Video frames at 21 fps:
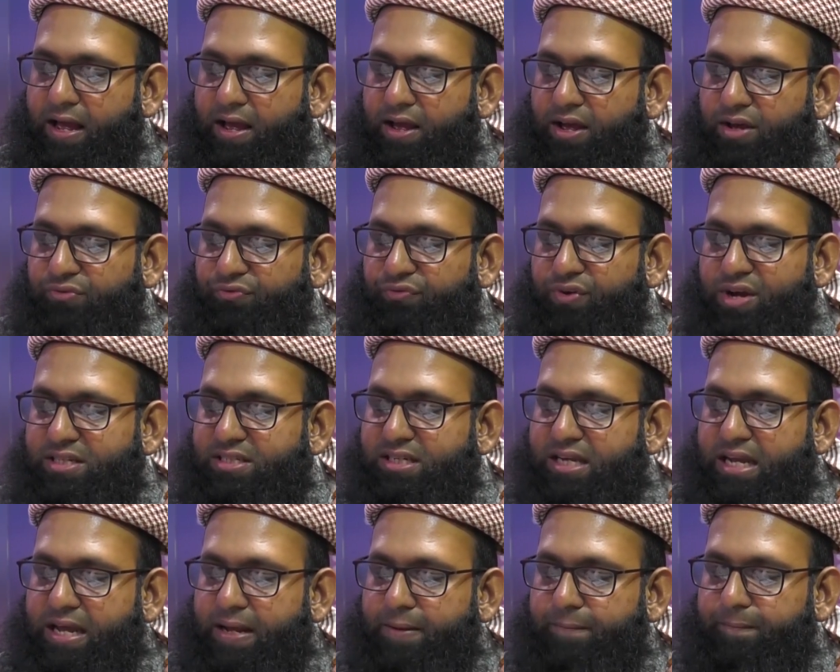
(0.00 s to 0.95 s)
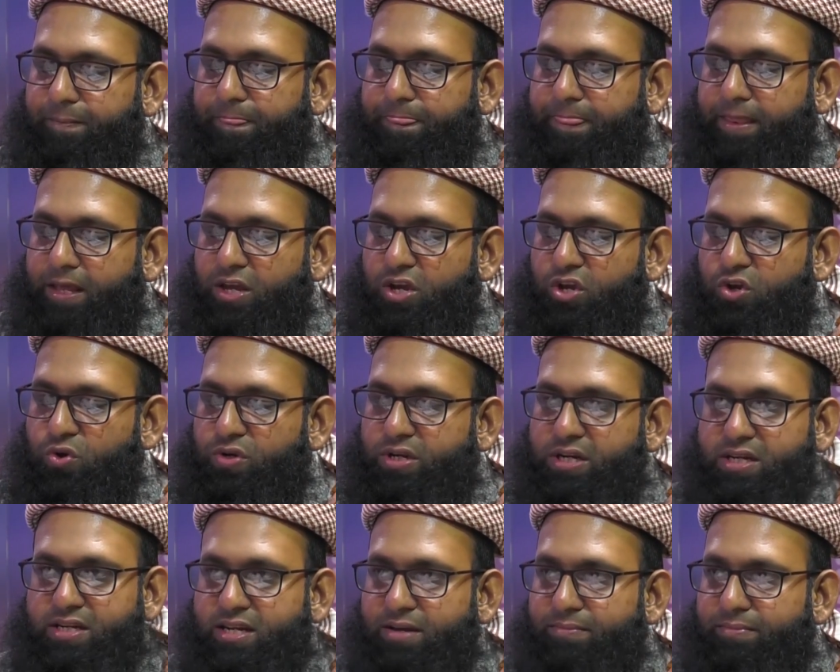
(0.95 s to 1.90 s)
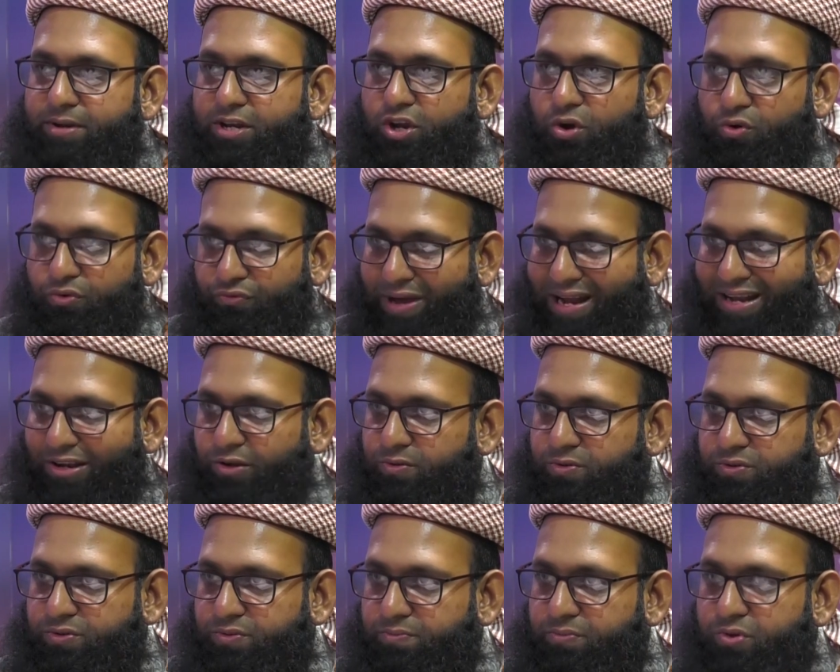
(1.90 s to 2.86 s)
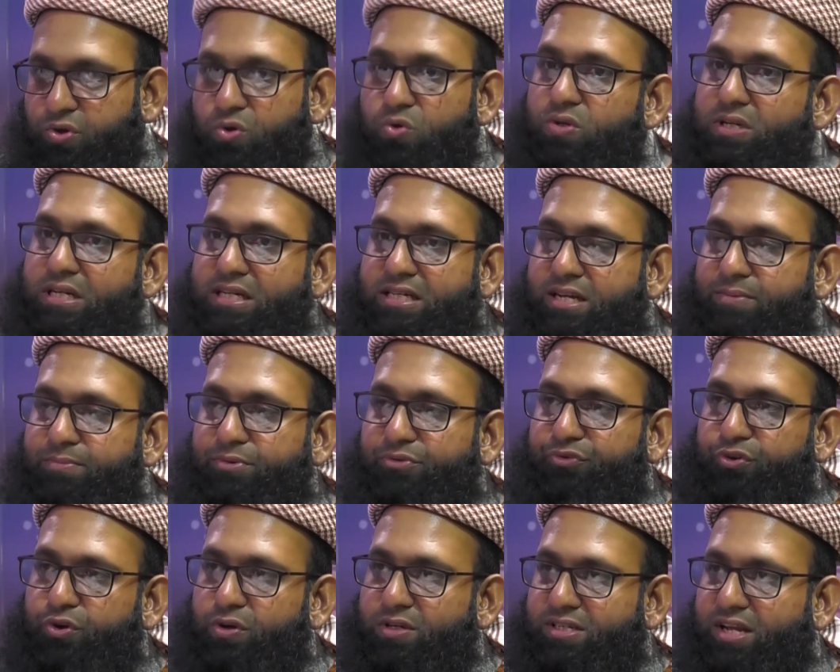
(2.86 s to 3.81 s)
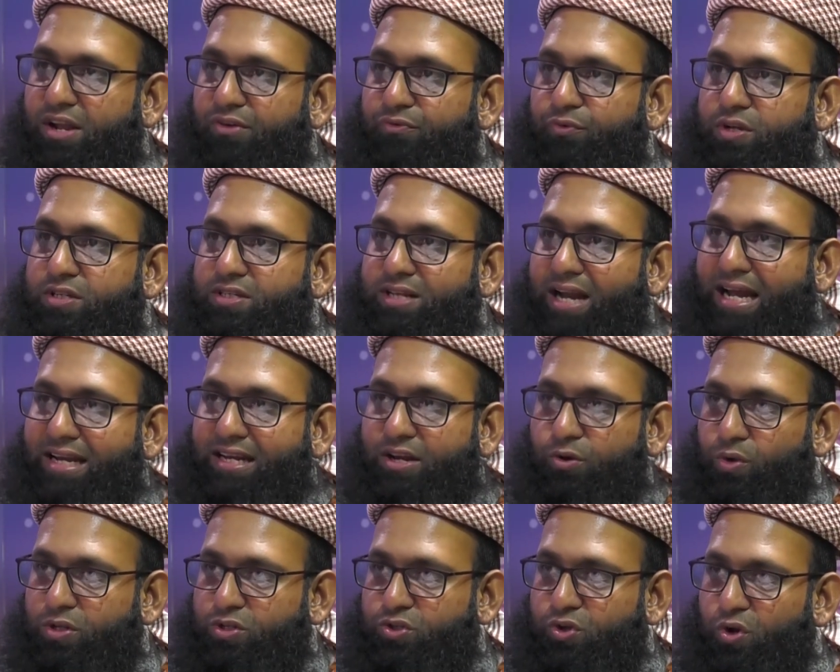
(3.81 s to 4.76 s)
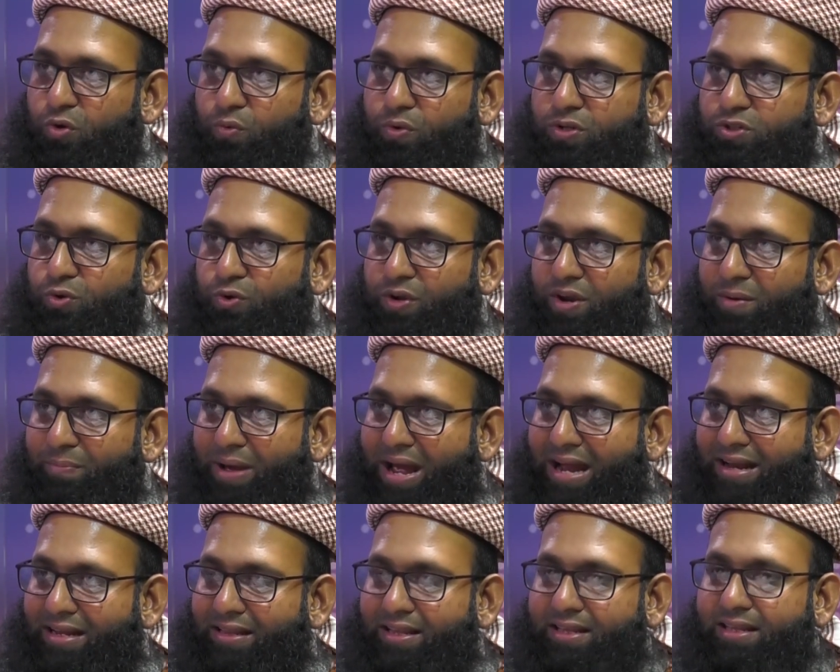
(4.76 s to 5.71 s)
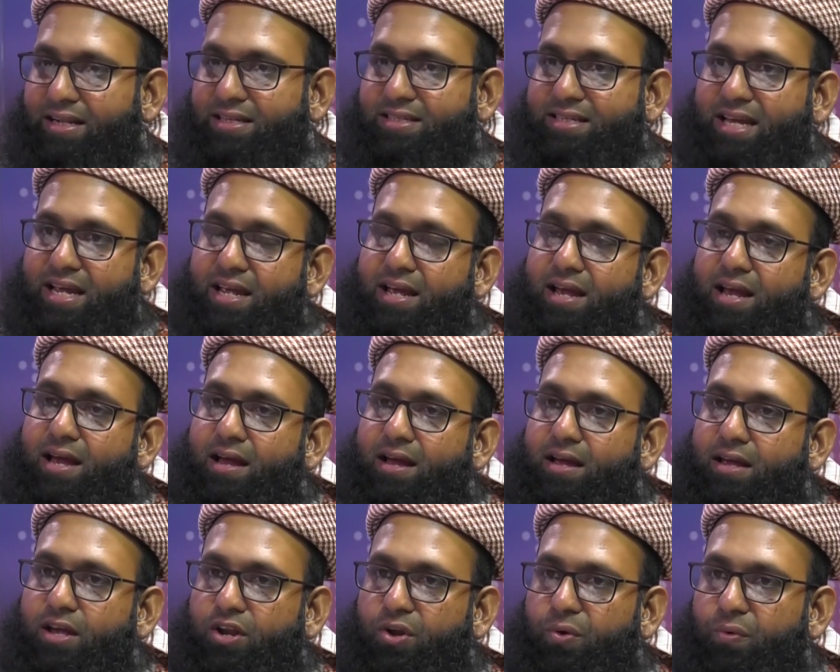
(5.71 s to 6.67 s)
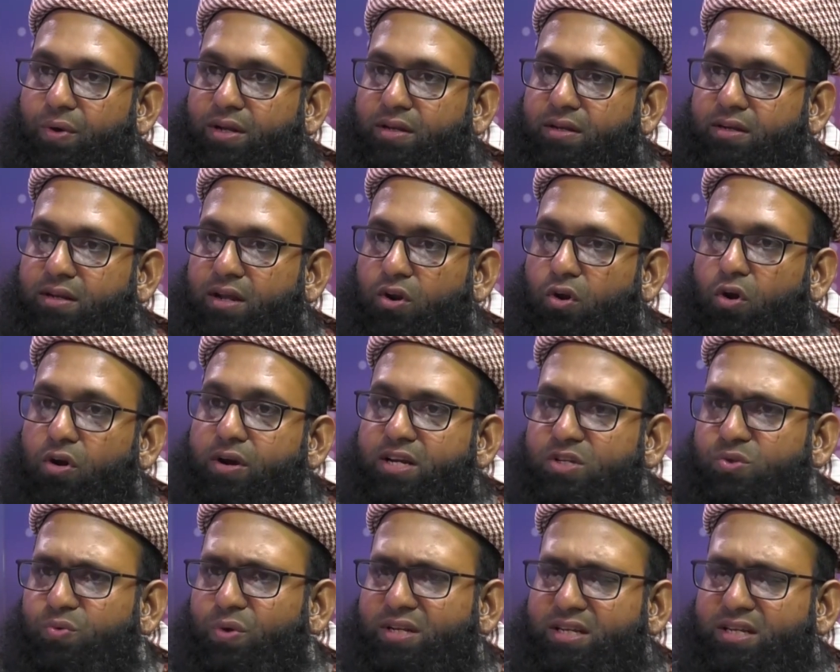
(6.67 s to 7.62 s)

Firstly, you determine your own values. You determine for yourself what's right and what's wrong, what's good and bad. And then they'll say, you know what wrong is what